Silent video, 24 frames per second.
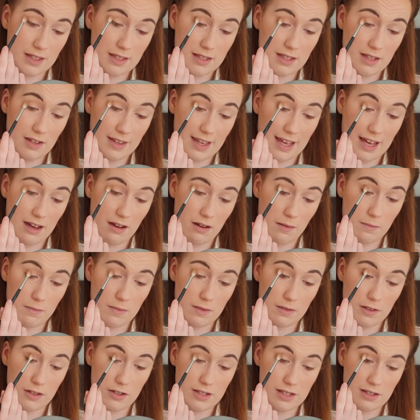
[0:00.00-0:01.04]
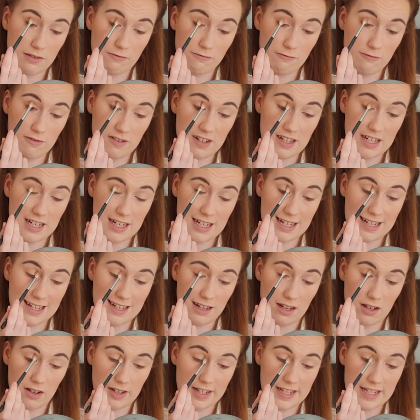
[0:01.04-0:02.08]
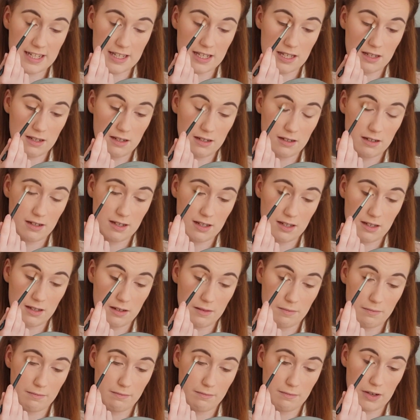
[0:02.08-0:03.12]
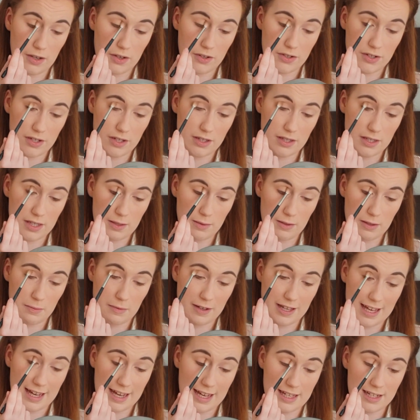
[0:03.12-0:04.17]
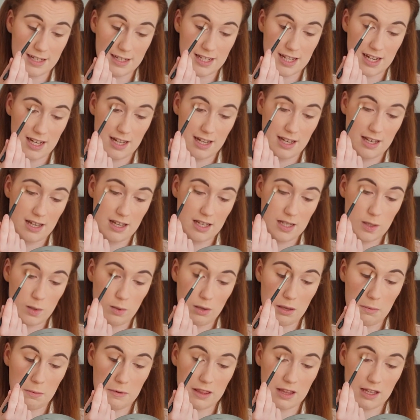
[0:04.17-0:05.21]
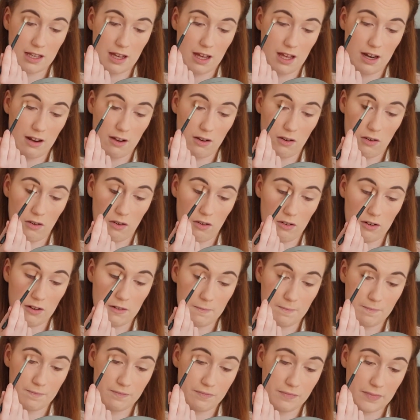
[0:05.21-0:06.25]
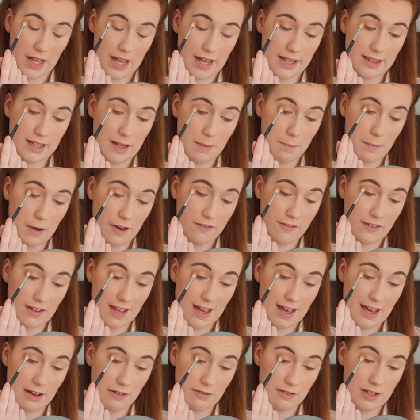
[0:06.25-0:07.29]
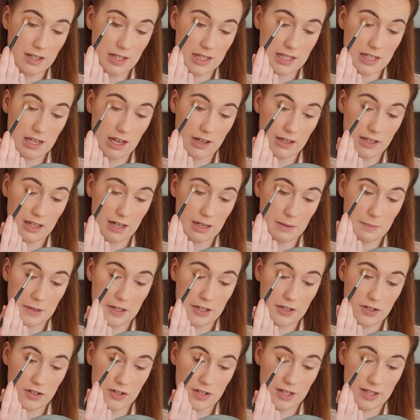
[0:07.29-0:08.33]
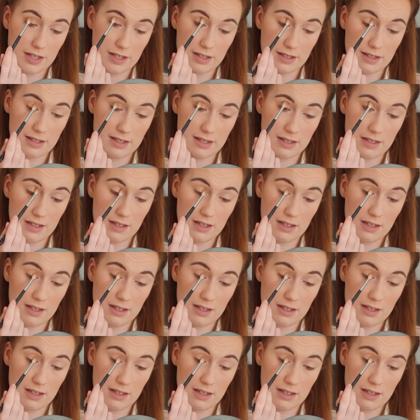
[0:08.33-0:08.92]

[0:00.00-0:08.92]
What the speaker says: So yeah, I'm using really light motions with my hand, sweeping the colour on and then buffing it out in circular motions.